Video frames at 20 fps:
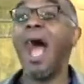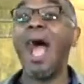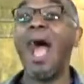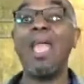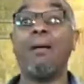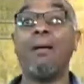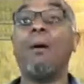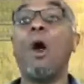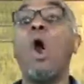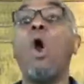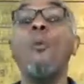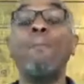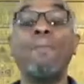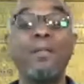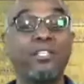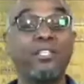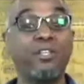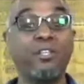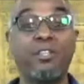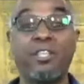I am
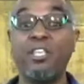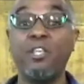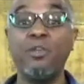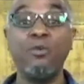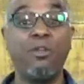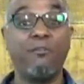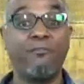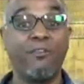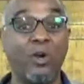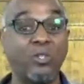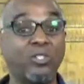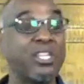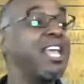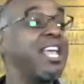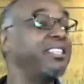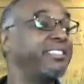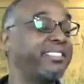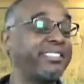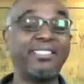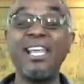open to the universe
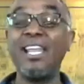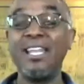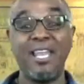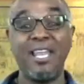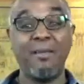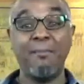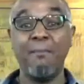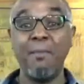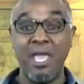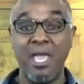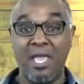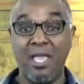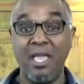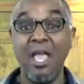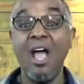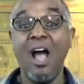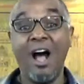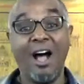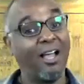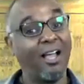sending me
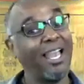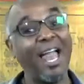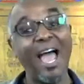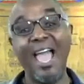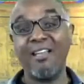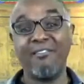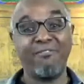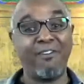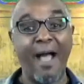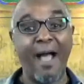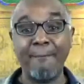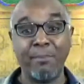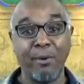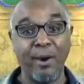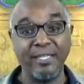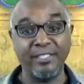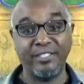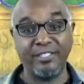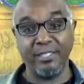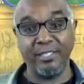a like
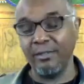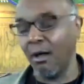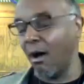vibration.